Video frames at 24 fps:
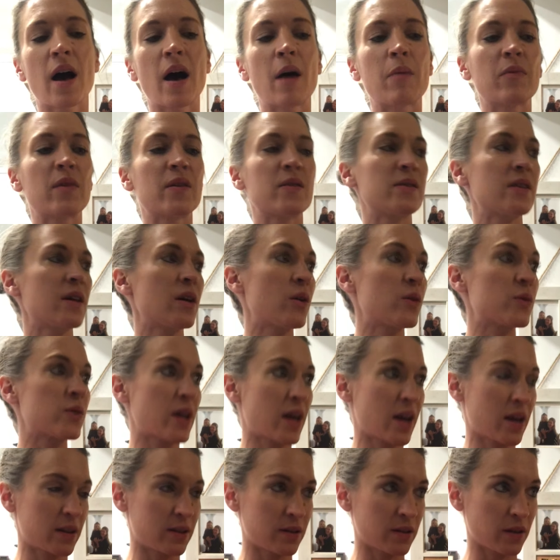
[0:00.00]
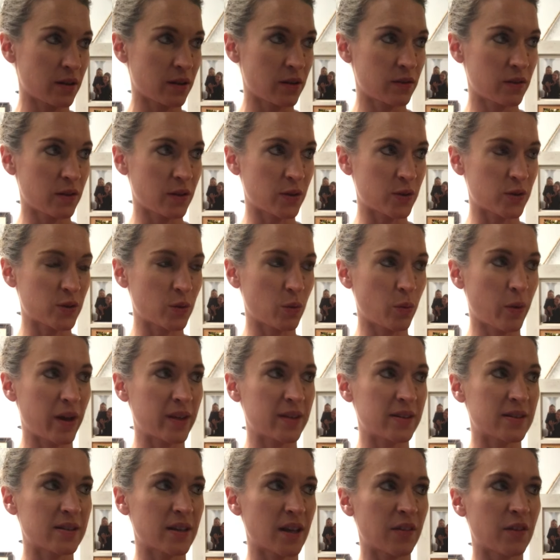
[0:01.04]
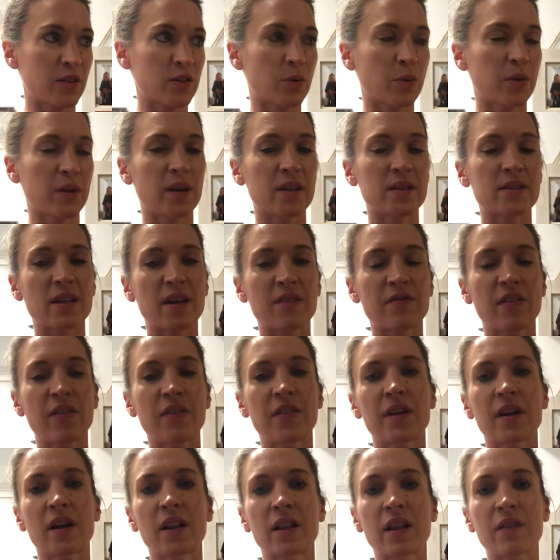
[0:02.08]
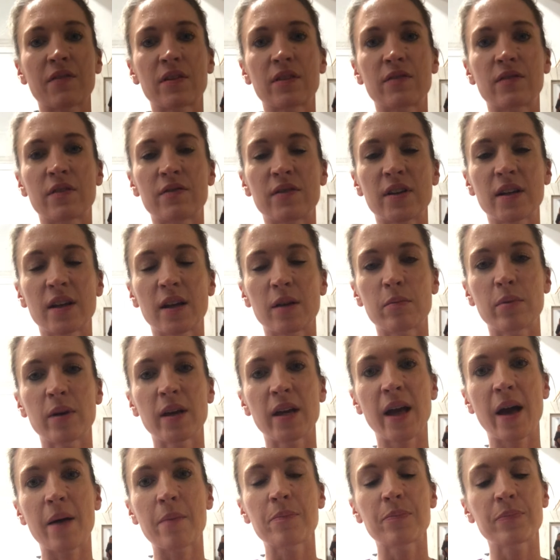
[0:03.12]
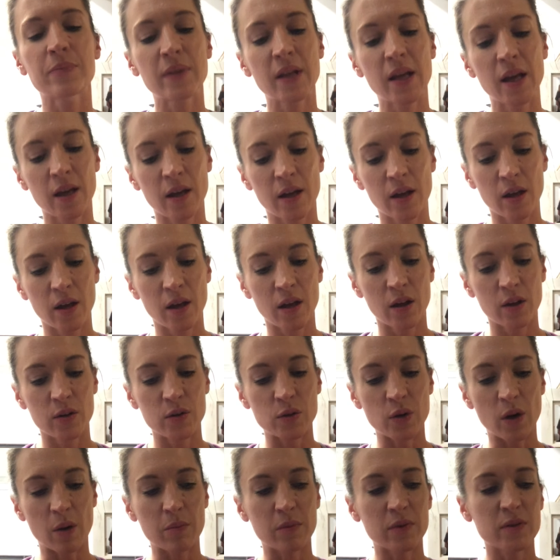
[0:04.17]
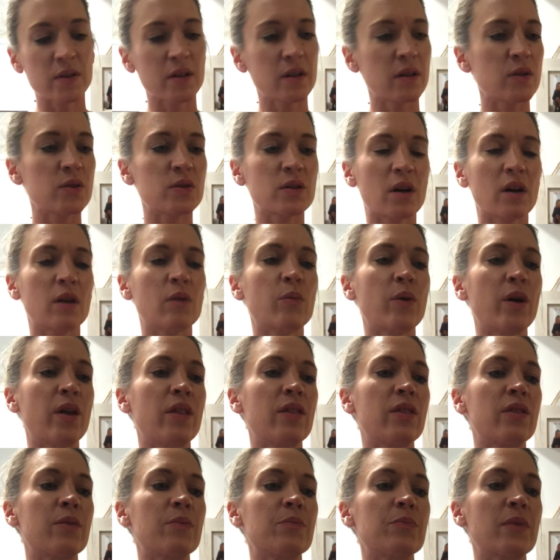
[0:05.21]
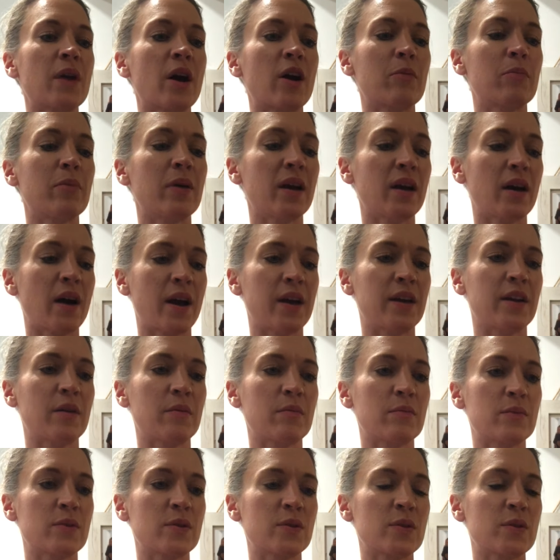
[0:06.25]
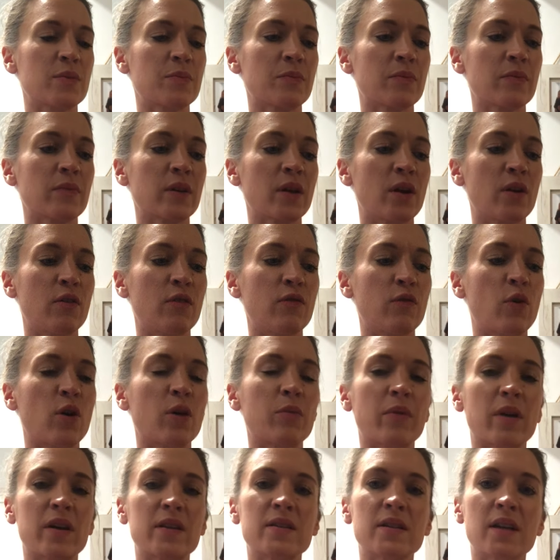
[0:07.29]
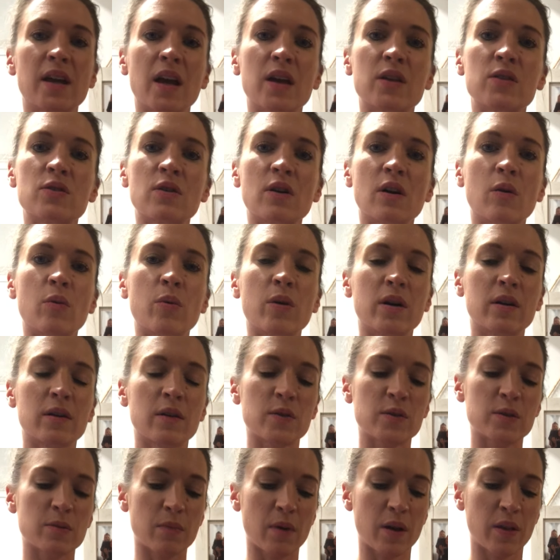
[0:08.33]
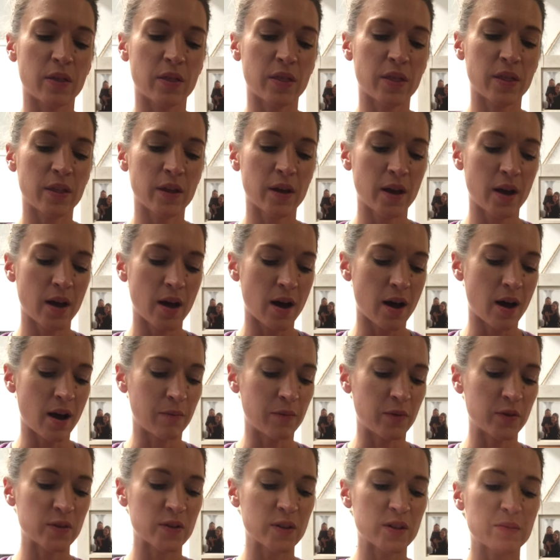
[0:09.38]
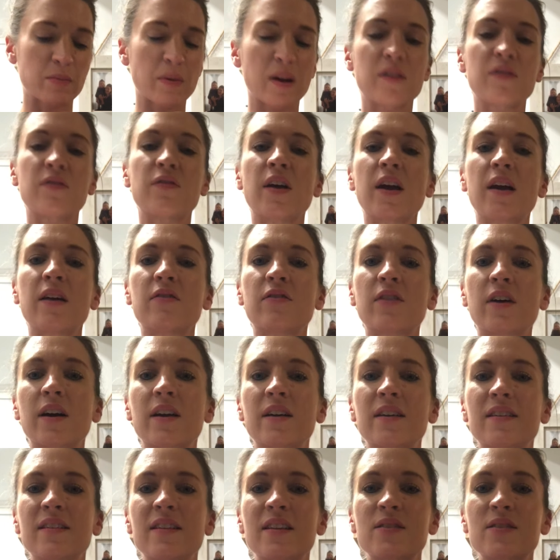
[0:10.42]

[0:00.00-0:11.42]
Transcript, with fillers: Um, the sales end this Wednesday the 27th at 11.59 p.m. So I'm just gonna start with our pink items for Breast Cancer Awareness Month. Um, this is my favorite.